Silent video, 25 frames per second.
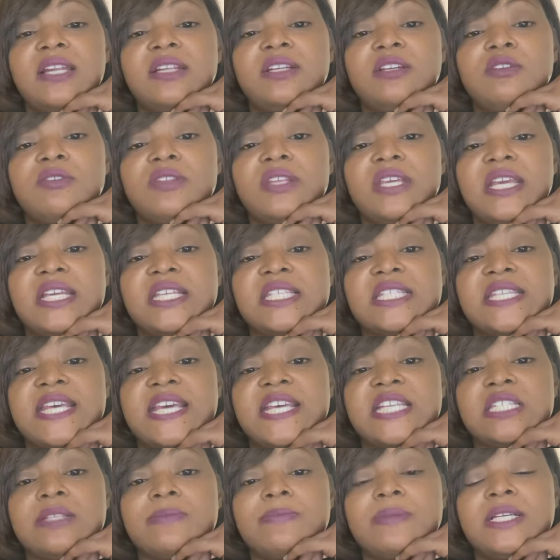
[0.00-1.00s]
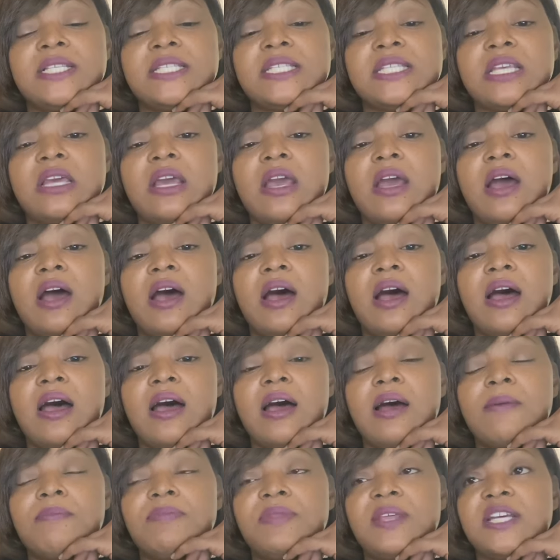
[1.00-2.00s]
you the assessments,
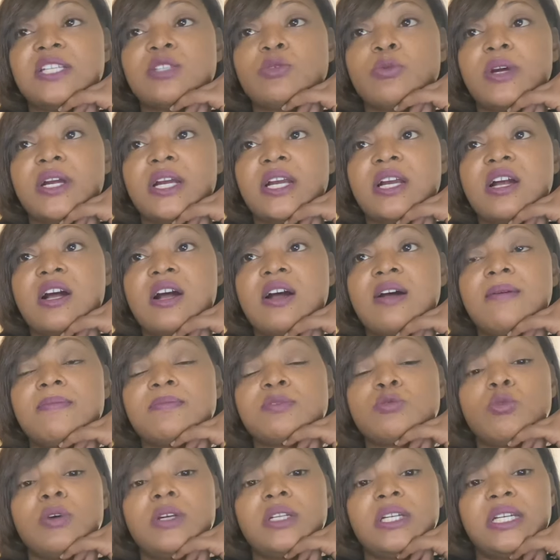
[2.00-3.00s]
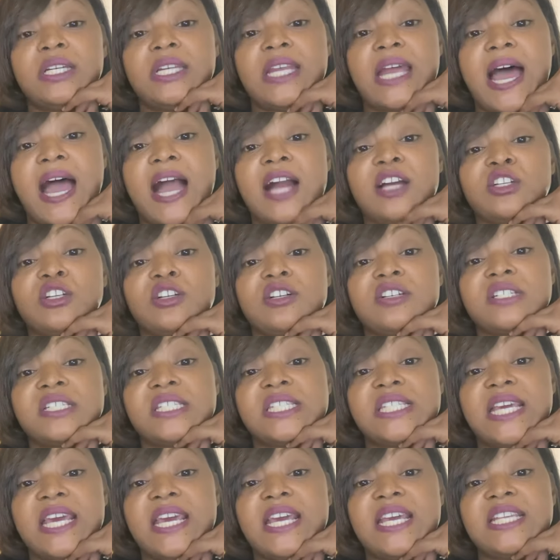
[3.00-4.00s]
that's where it comes, where the doctor
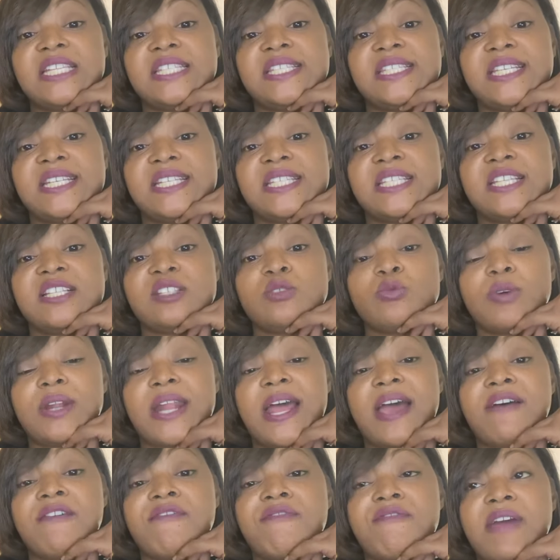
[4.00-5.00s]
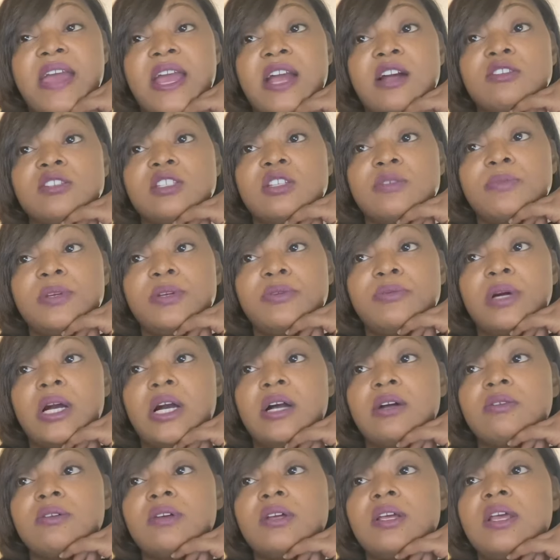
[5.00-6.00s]
says this is what I found to be
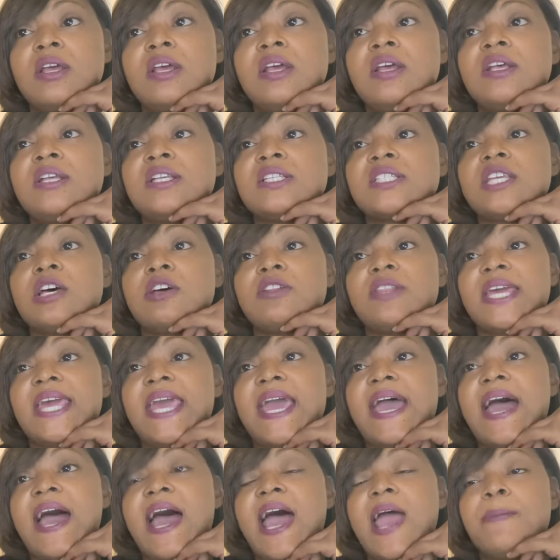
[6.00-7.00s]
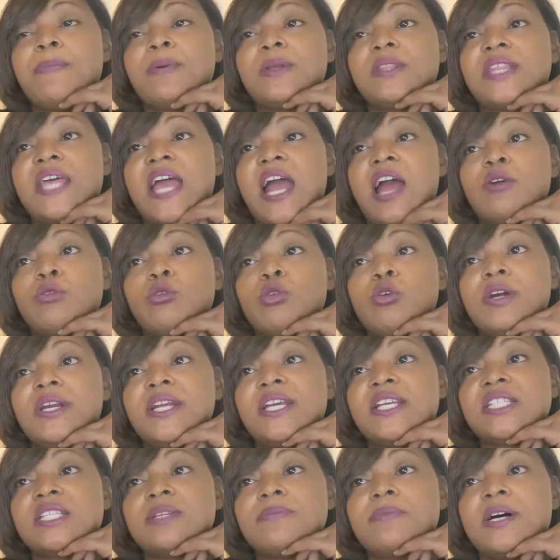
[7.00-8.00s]
wrong. So they got
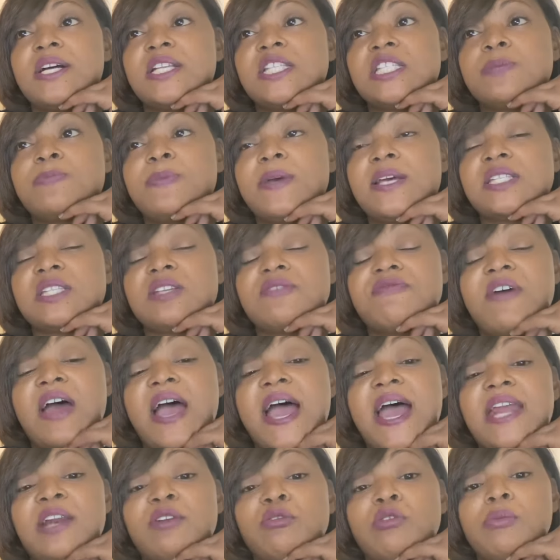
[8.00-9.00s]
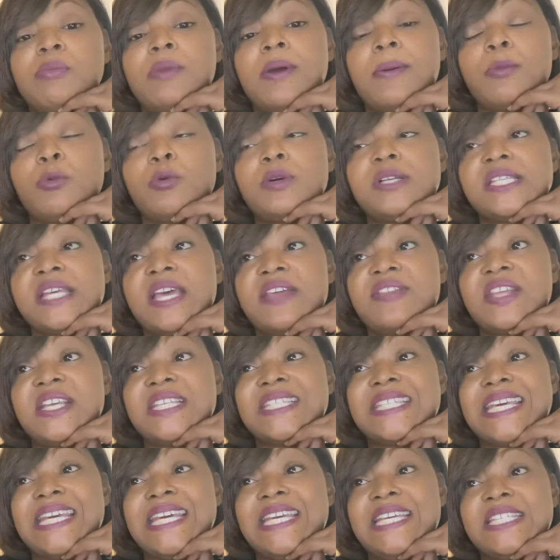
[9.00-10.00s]
hypothyroidism, unspecified. Remember we said
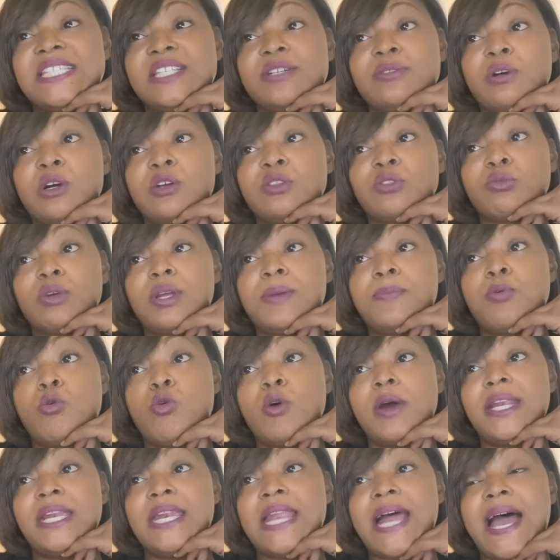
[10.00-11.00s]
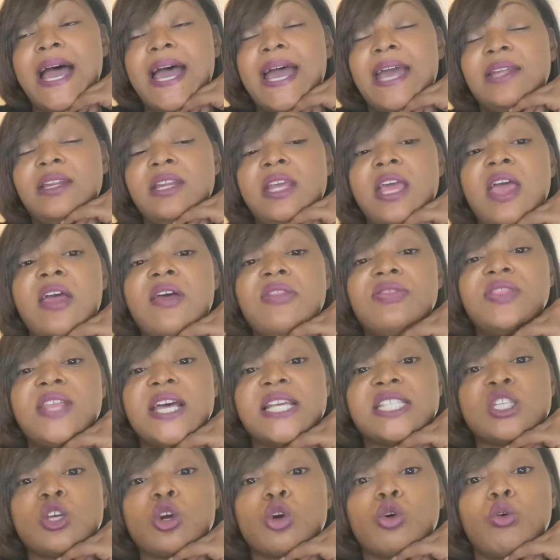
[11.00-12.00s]
that's E03.9.
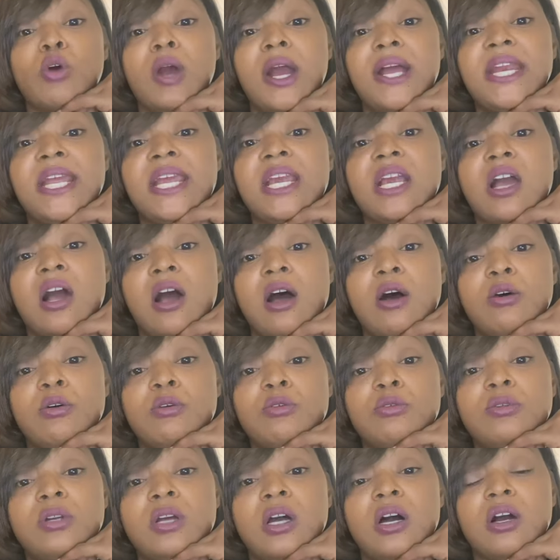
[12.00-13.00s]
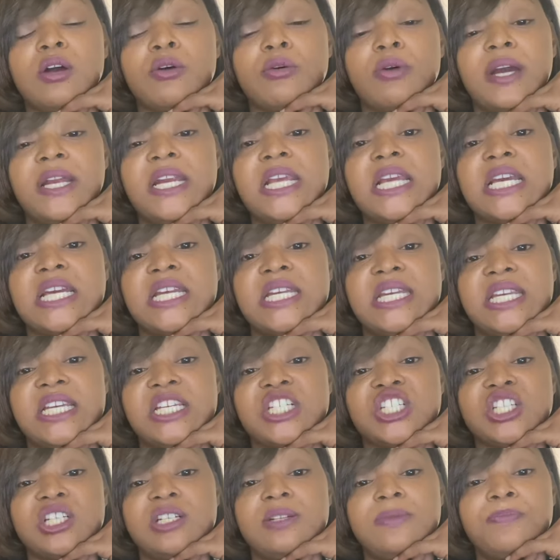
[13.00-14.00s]
That's a chronic code, a chronic
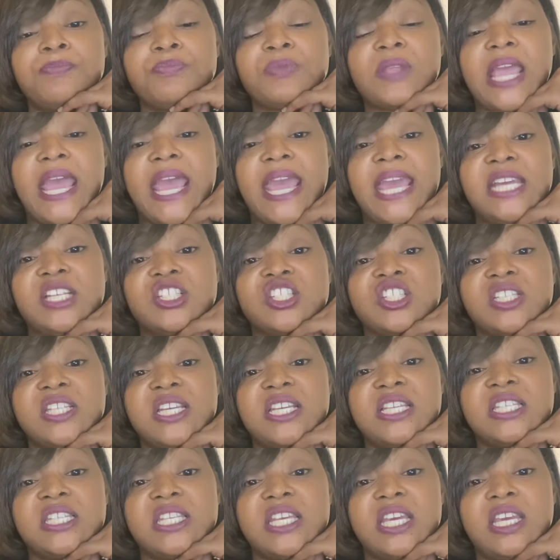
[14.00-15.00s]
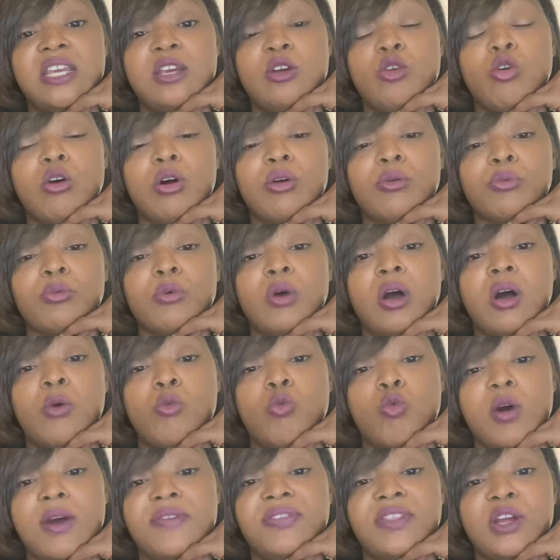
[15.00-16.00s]
condition, HCC, or
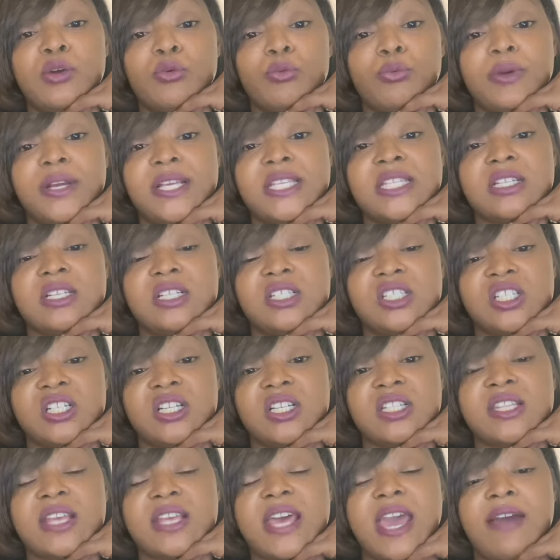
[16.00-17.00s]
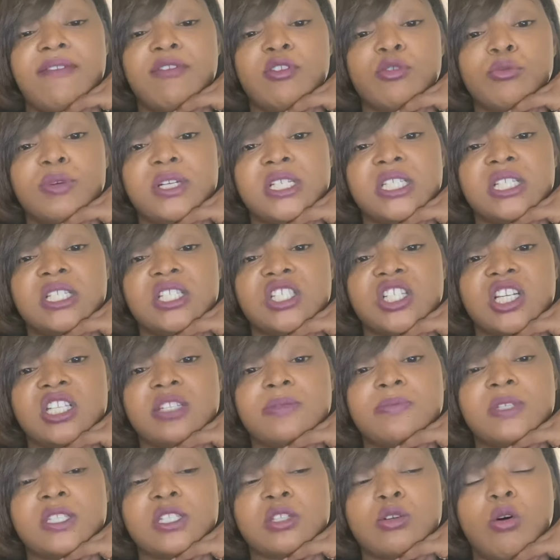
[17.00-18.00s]
one that risk adjusts, to have a risk
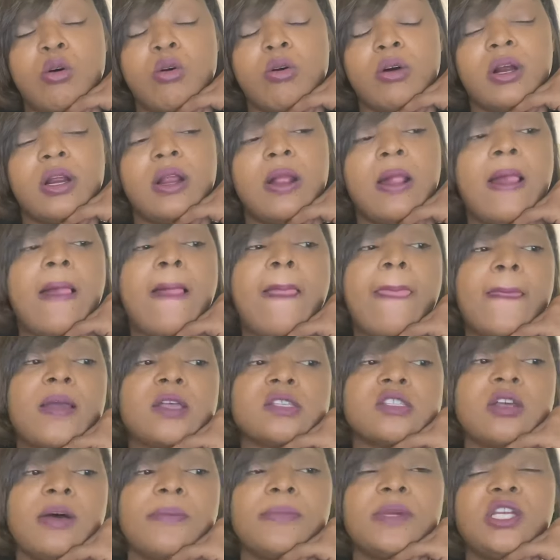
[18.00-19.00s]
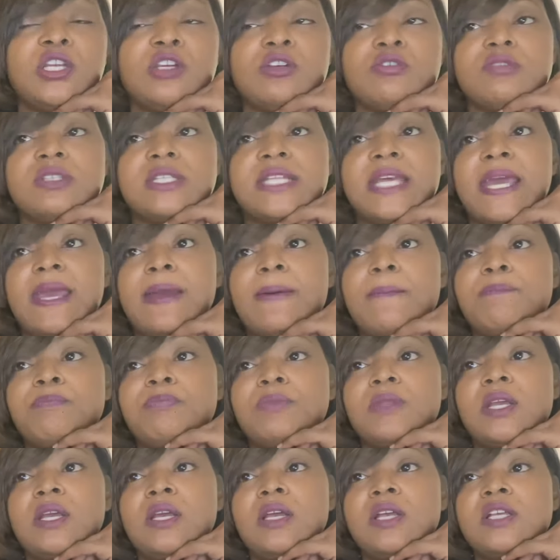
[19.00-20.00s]
adjustment score. So I'm going to use that.
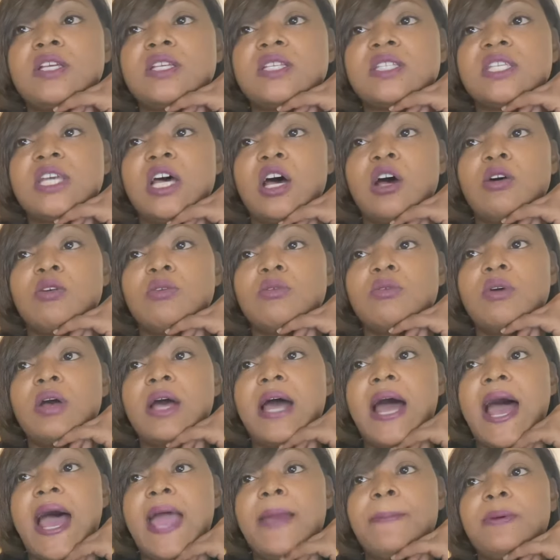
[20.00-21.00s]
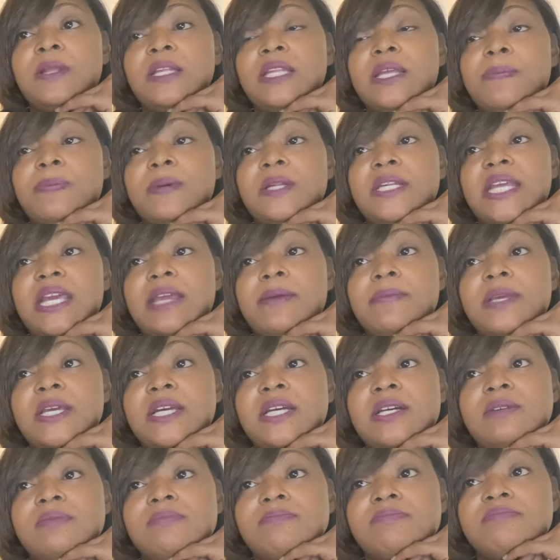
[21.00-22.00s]
So
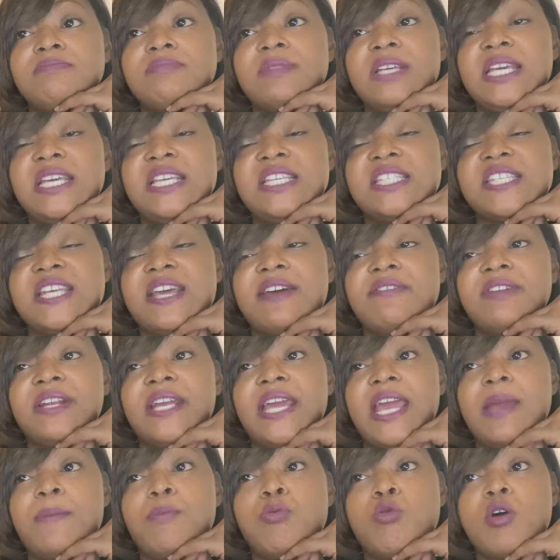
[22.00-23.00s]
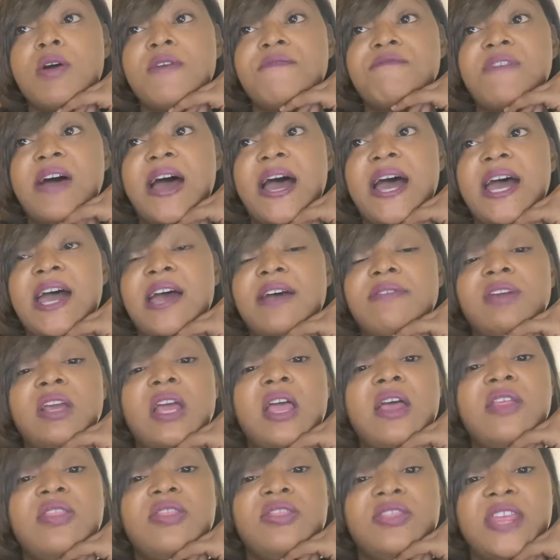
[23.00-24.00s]
hyperlipidemia, E78.5,
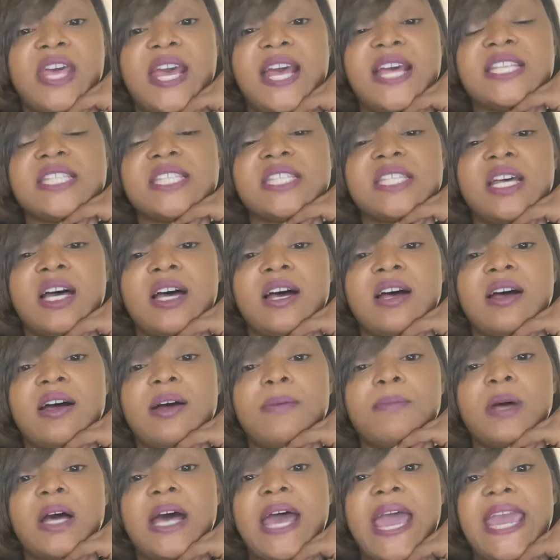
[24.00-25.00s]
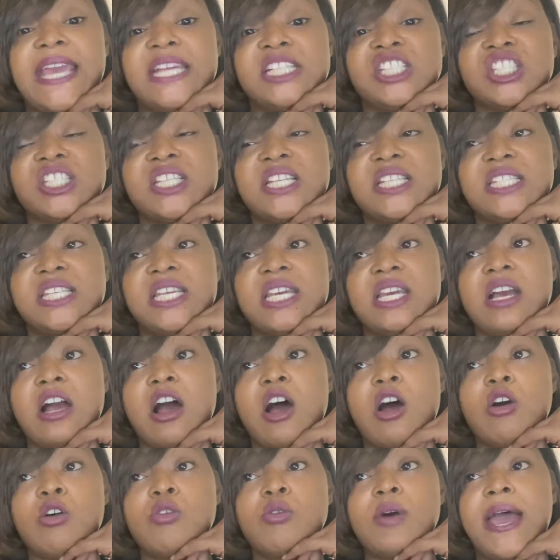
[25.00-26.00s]
that's a HCC
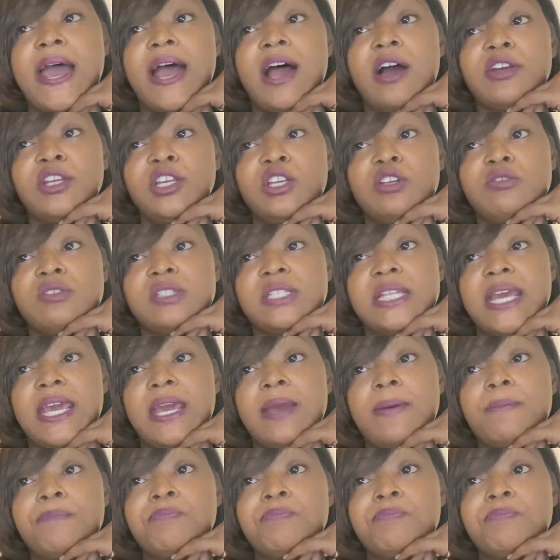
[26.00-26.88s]
code. I'll use that.